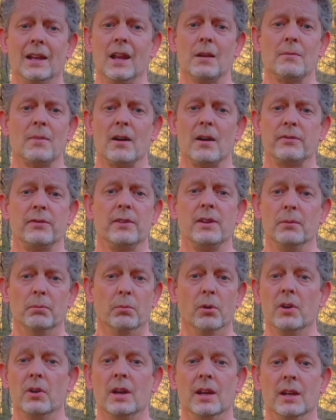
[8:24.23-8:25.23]
let my feet
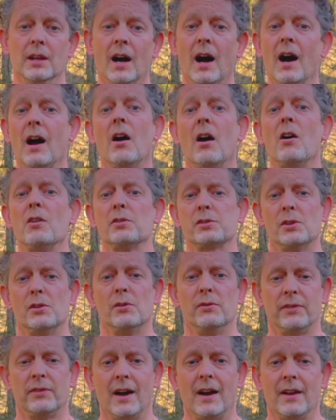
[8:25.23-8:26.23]
breathe. I also
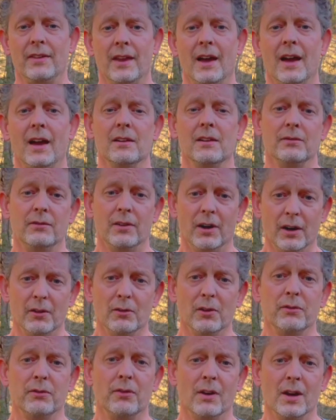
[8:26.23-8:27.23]
find that very
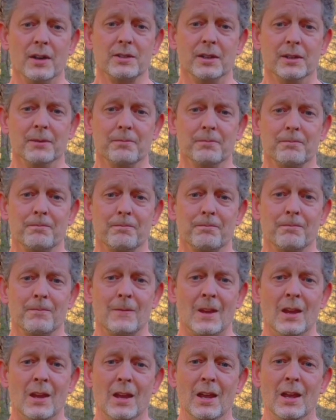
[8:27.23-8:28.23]
refreshing.
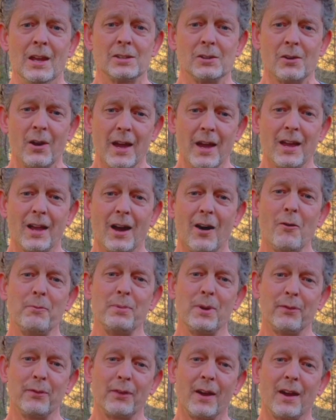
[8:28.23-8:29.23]
So hey, I hope
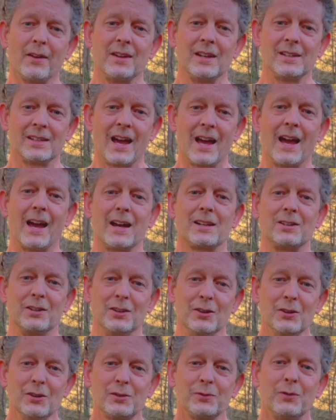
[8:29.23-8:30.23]
you found these hacks
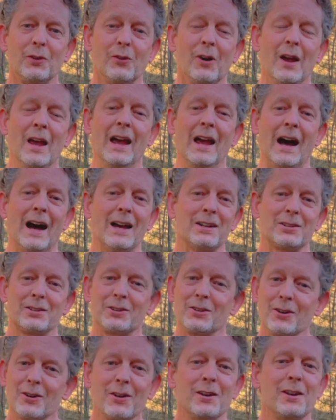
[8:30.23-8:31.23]
useful. I
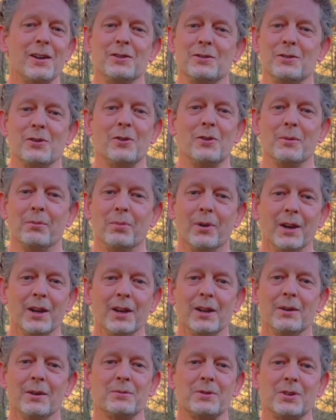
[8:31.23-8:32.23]
sure did enjoy
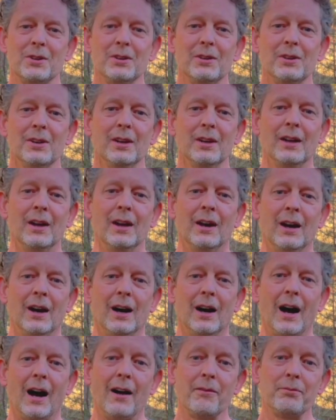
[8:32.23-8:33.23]
bringing them to you.
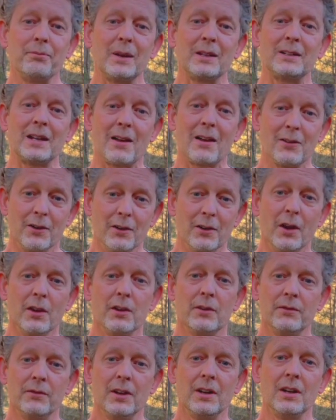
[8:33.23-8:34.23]
I've picked out
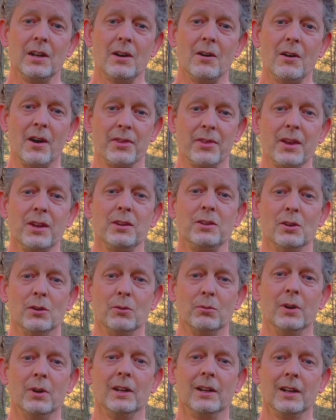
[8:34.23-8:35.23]
another video I think you'll
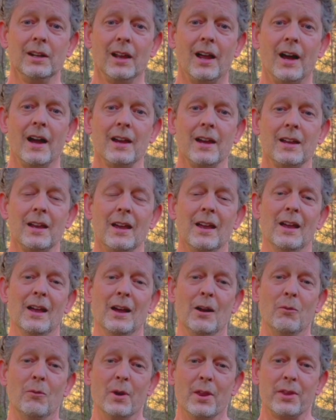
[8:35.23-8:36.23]
really like.
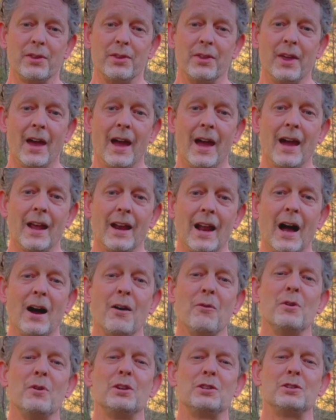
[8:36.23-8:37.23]
With that, I
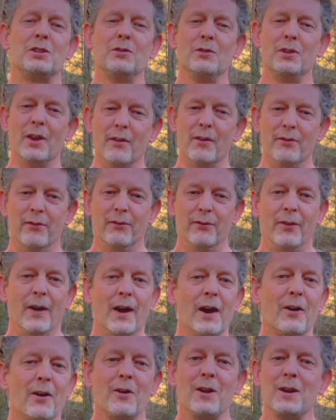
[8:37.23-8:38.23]
wish you the
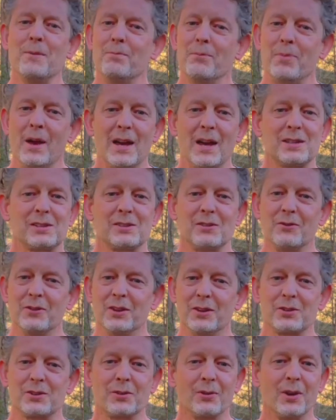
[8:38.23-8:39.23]
very best on
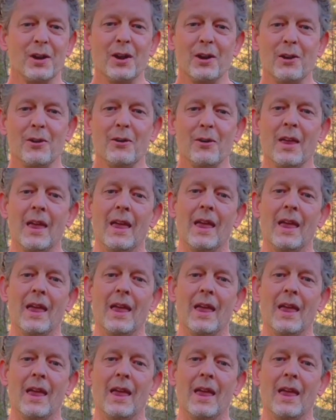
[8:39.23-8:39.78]
the trail.